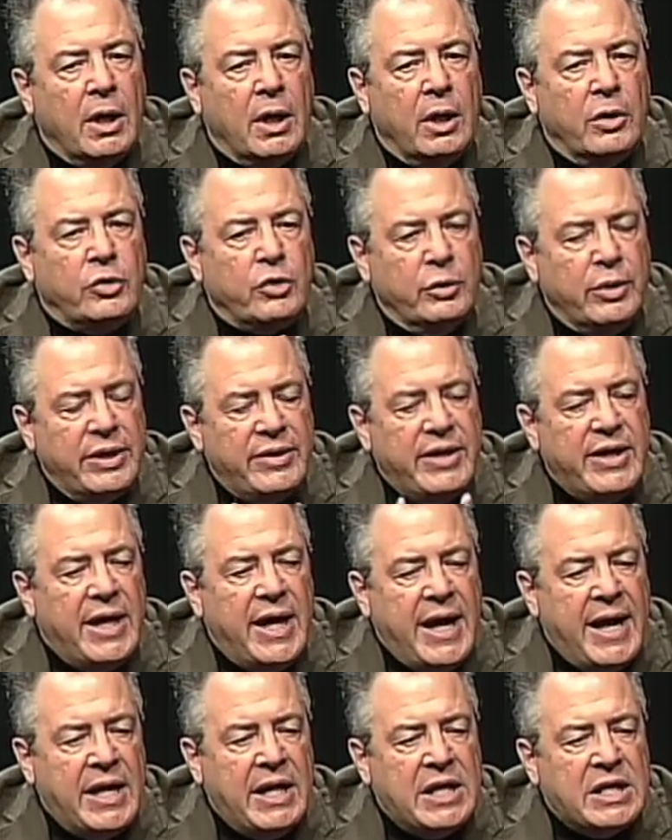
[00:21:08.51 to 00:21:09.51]
Uh, during the
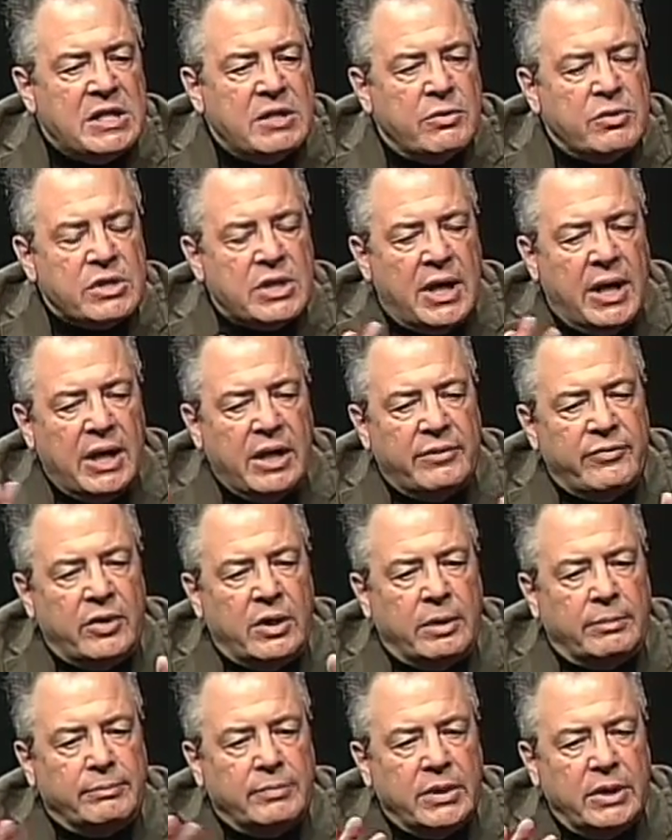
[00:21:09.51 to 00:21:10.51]
80s, it was kind of
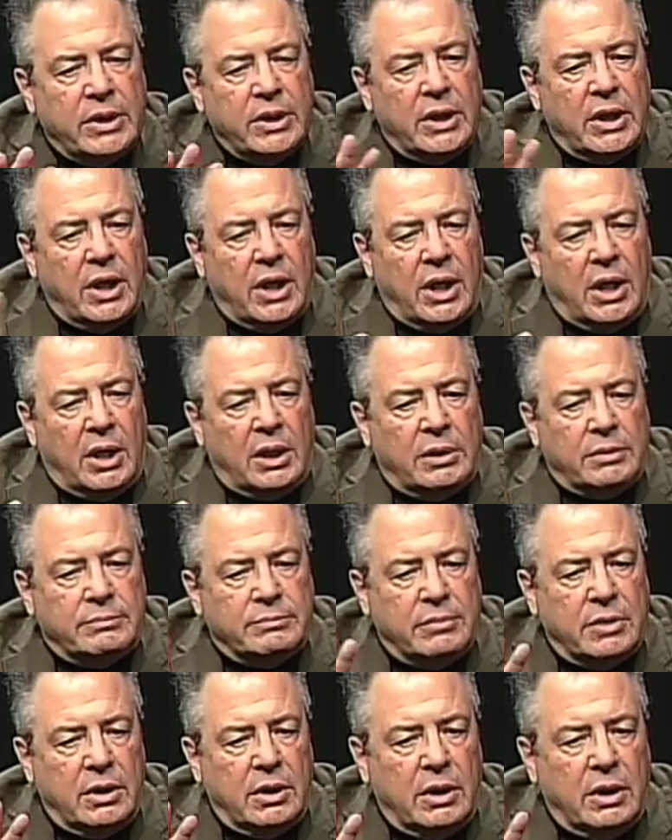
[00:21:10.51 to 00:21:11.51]
a, um,
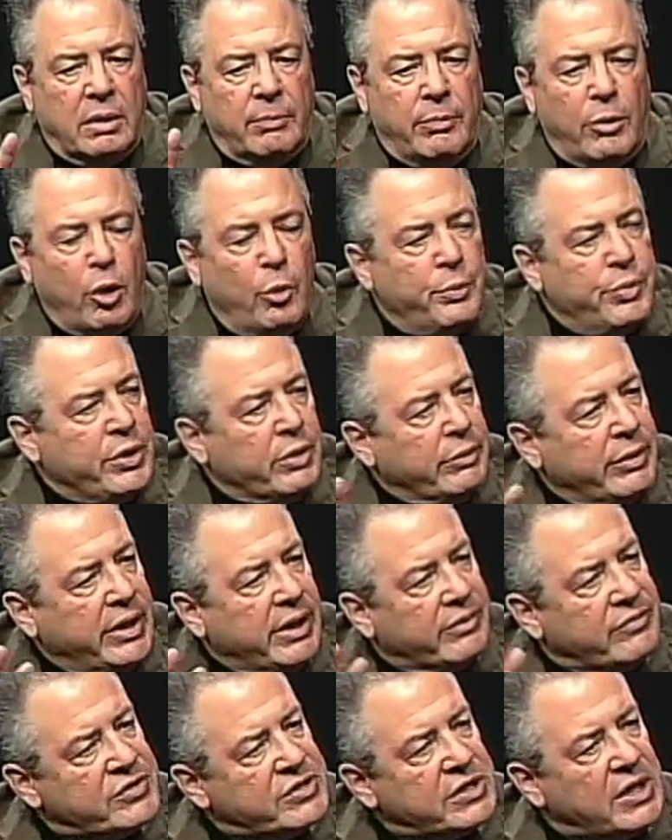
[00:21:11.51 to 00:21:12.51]
a, potpourri
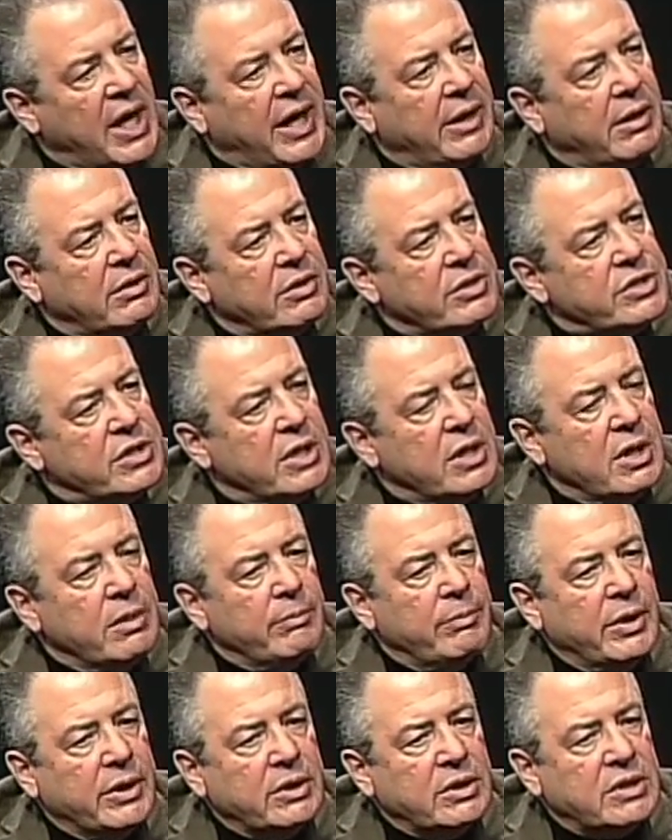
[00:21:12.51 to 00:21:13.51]
of styles,
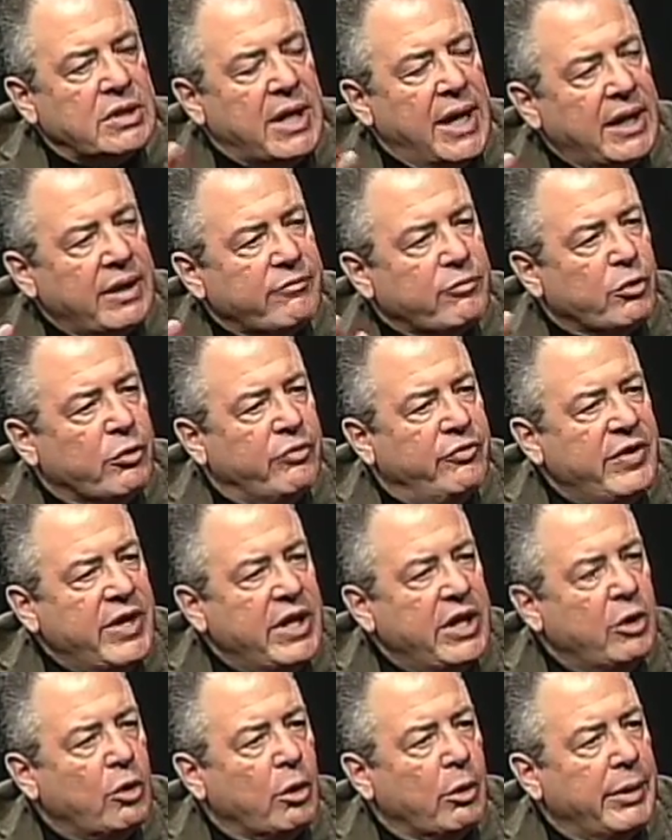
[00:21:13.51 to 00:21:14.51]
but kind of
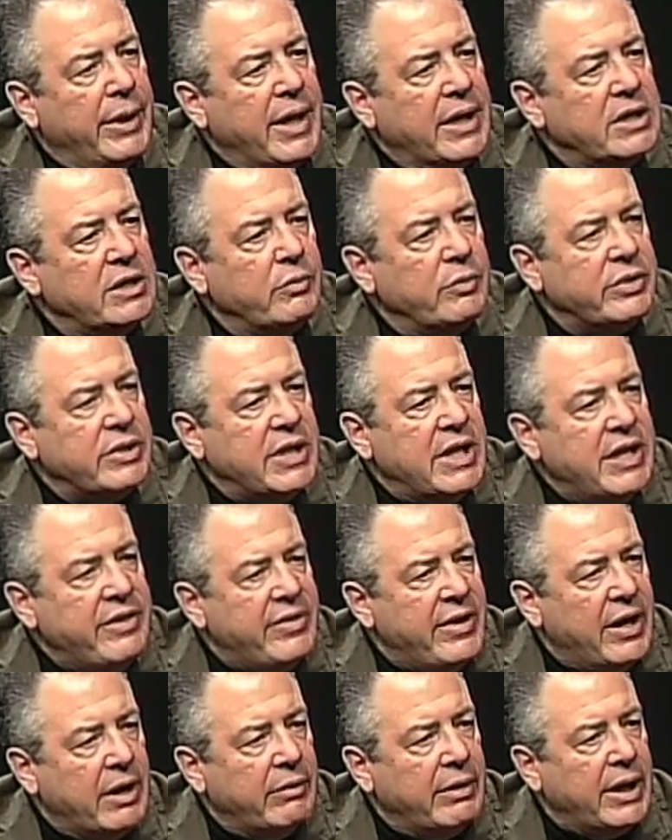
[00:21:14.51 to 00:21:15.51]
graffiti oriented with Keith
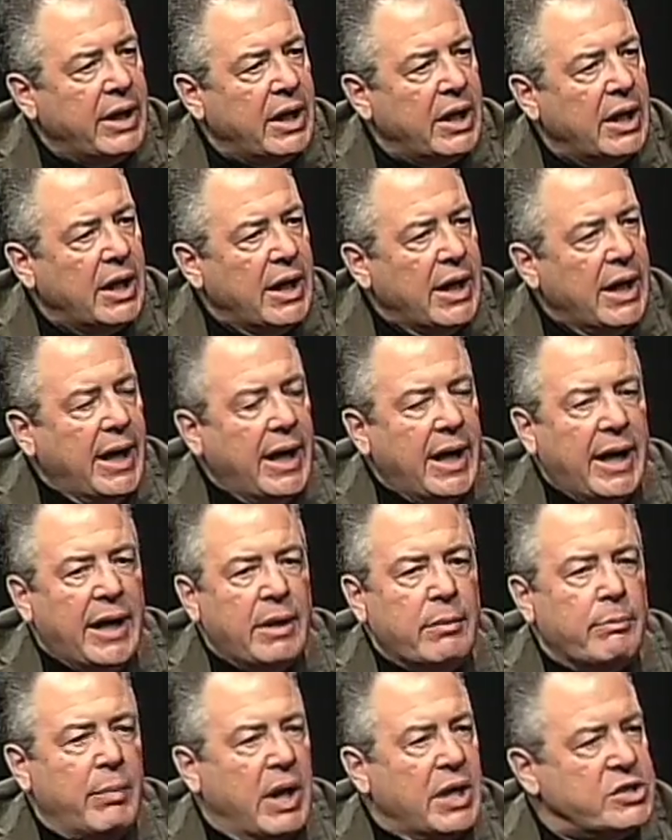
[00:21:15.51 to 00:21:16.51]
Haring
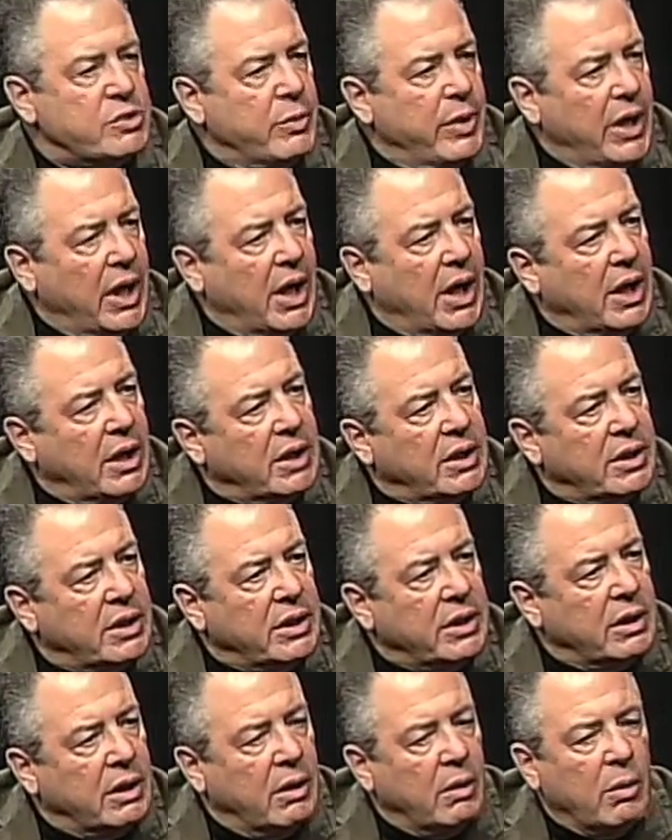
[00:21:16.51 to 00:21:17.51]
and Basquiat, mm -hmm. you
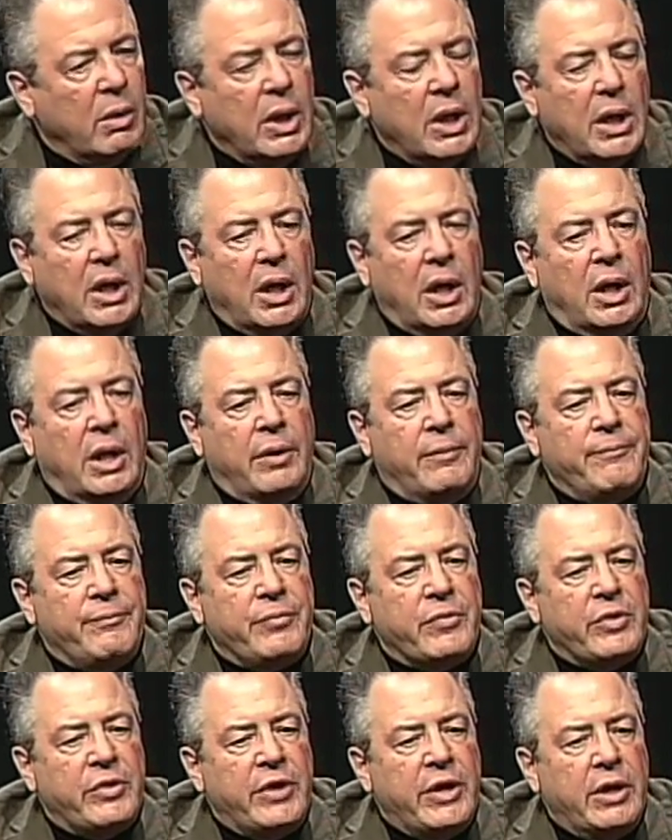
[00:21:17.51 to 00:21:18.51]
mm-hmm. know. Um,
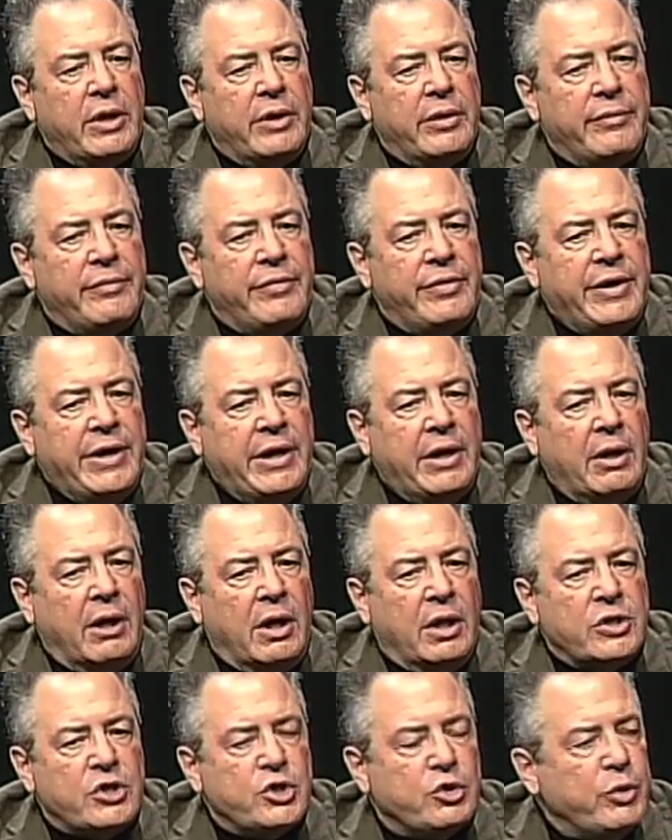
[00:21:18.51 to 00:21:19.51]
the the
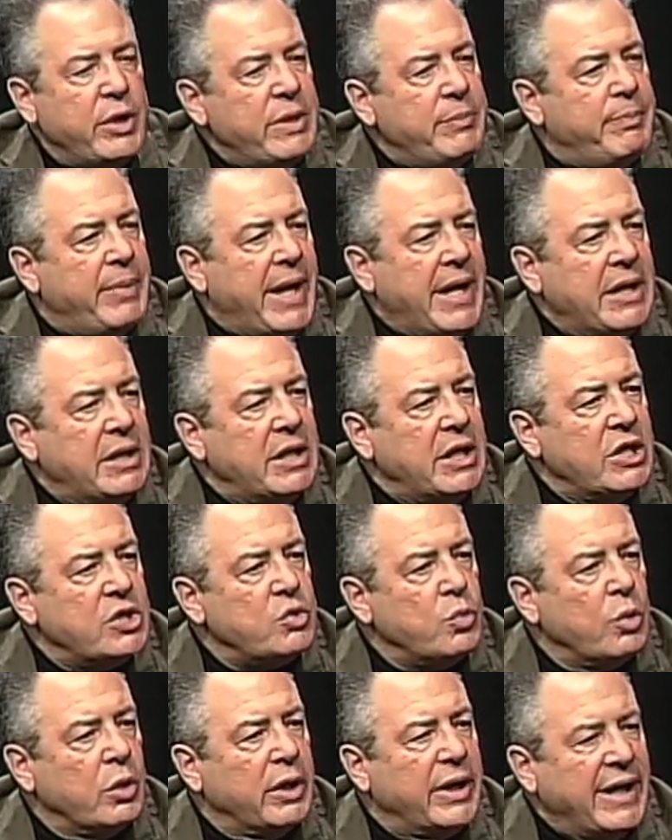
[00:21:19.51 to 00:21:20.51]
uh, street
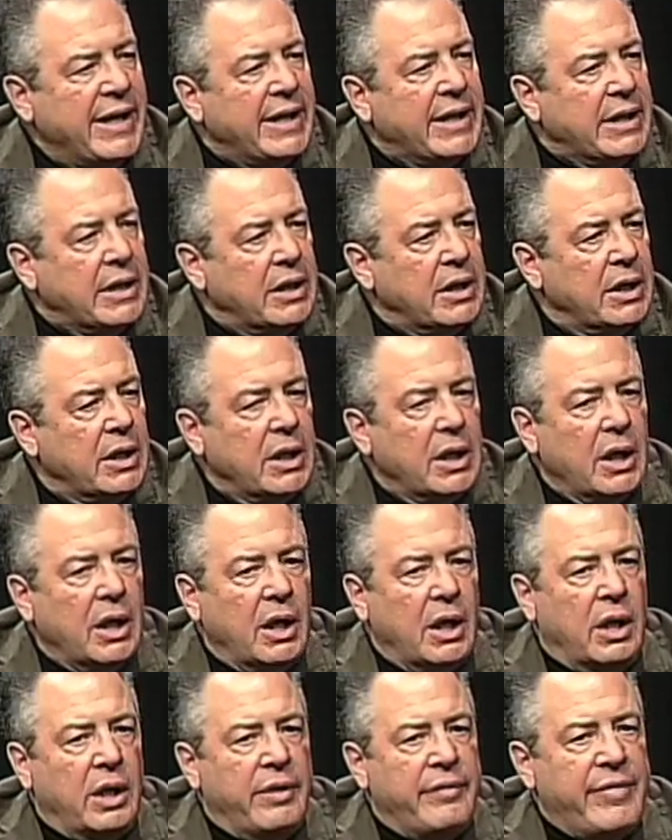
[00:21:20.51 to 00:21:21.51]
paintings were in.
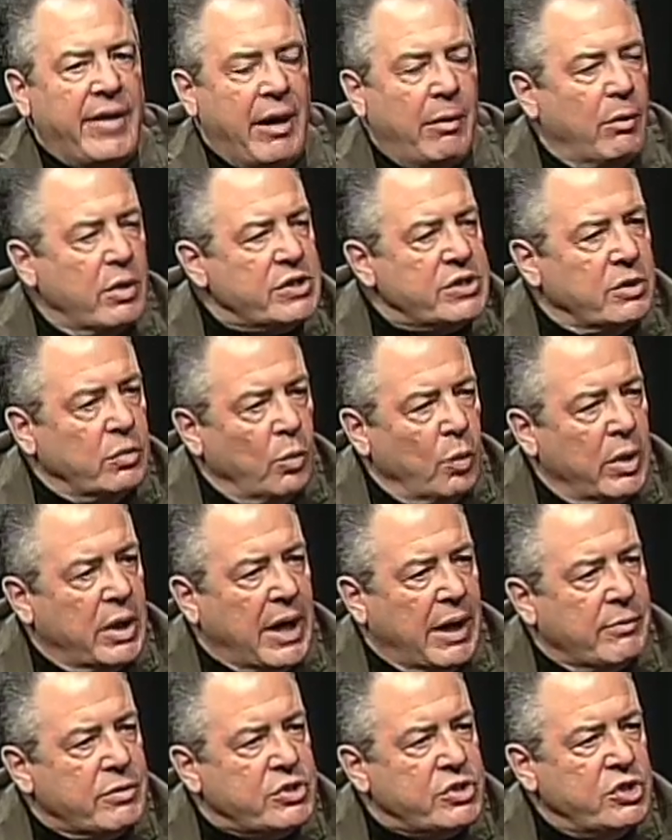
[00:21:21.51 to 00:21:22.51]
Uh, that wasn't what
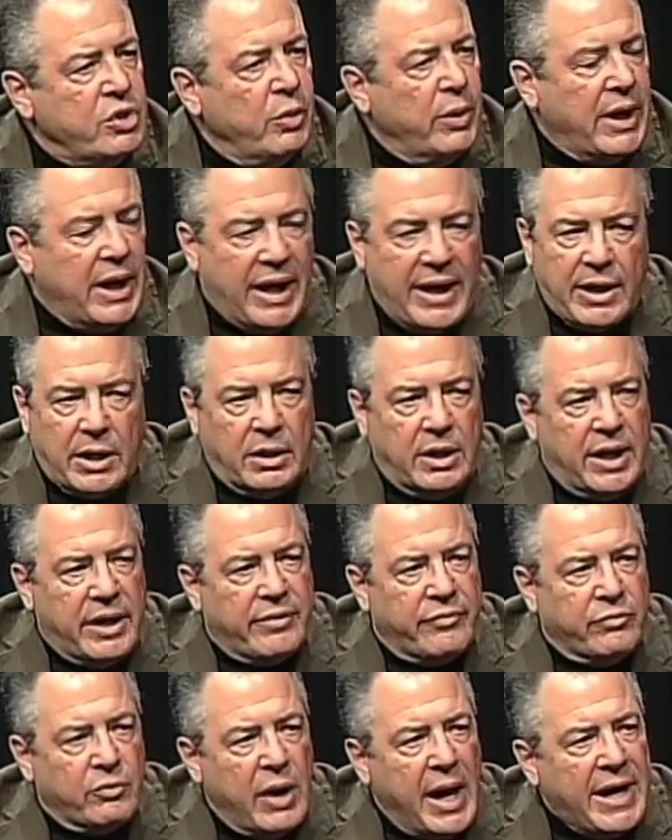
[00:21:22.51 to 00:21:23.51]
I was doing. I had a lot
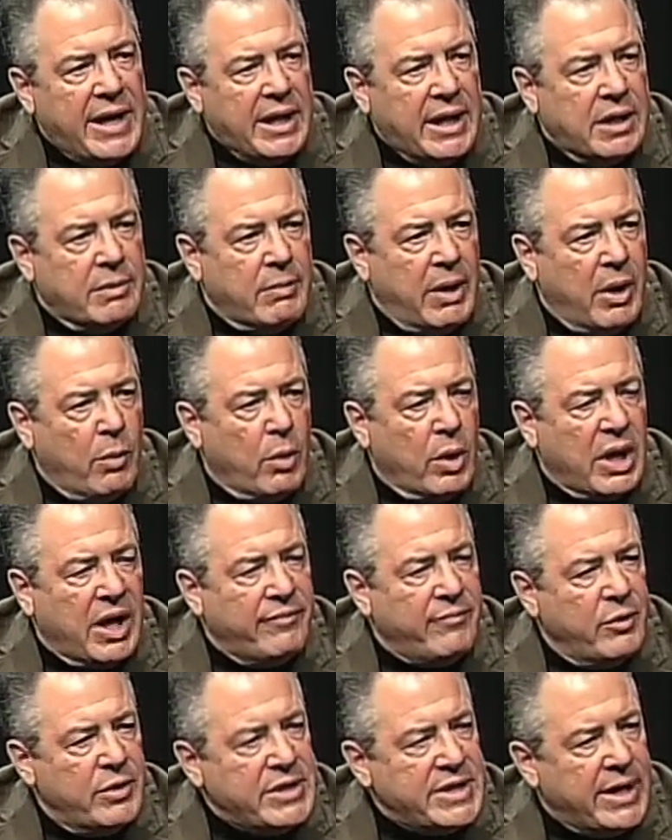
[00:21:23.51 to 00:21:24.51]
of writing in my work.
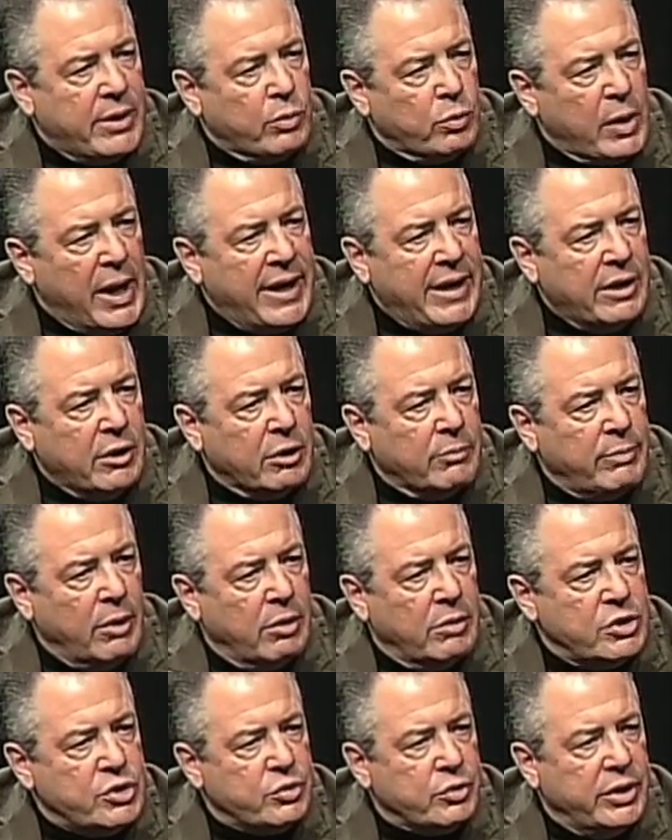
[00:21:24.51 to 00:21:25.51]
I've always had writing or yes,
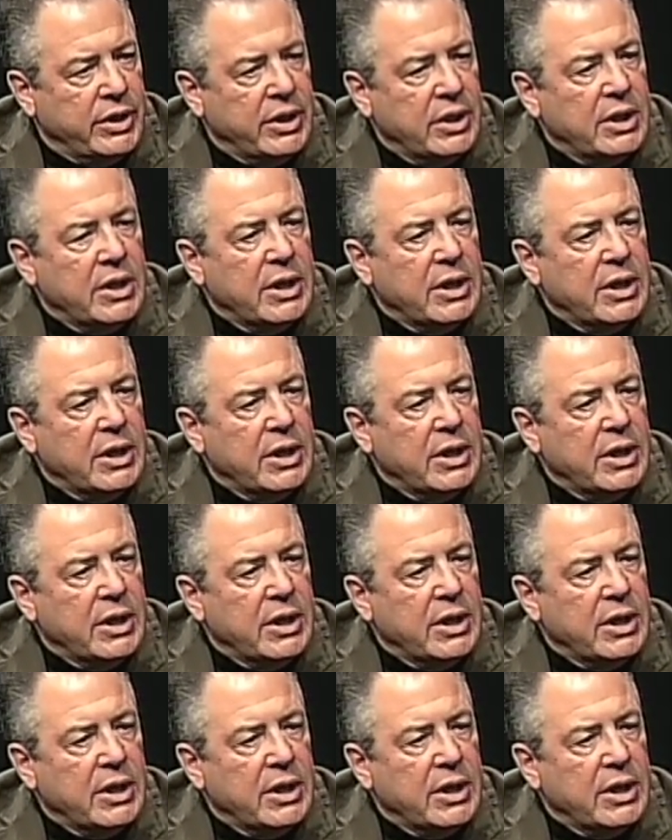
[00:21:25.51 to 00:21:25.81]
poetry